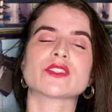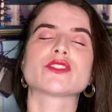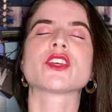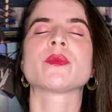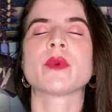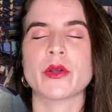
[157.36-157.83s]

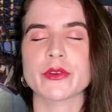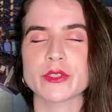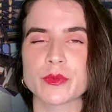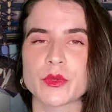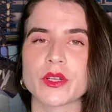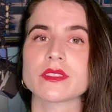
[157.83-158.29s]
to
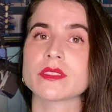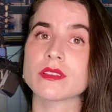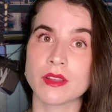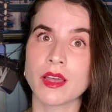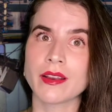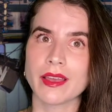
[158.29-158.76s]
motorsports,
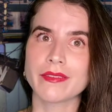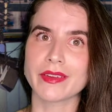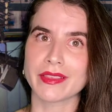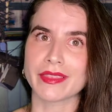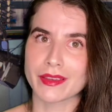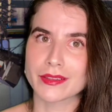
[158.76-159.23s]
not
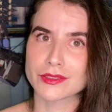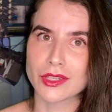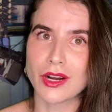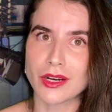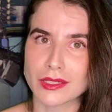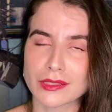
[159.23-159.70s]
everything is
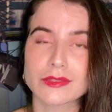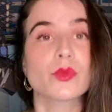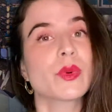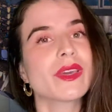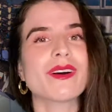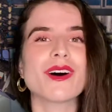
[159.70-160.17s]
cars.
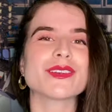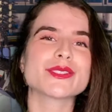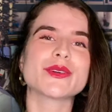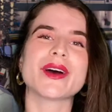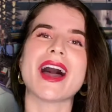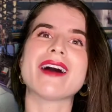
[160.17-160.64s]
We
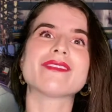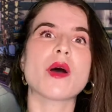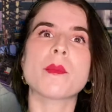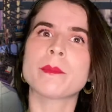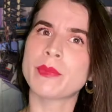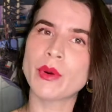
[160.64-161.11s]
also
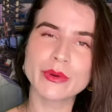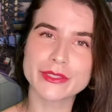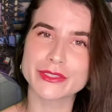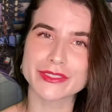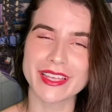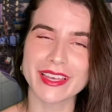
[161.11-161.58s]
have
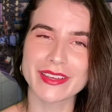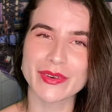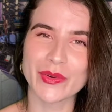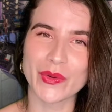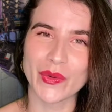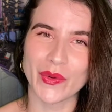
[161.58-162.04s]

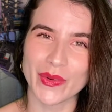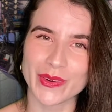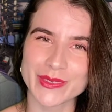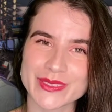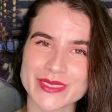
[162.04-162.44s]
motorcycles.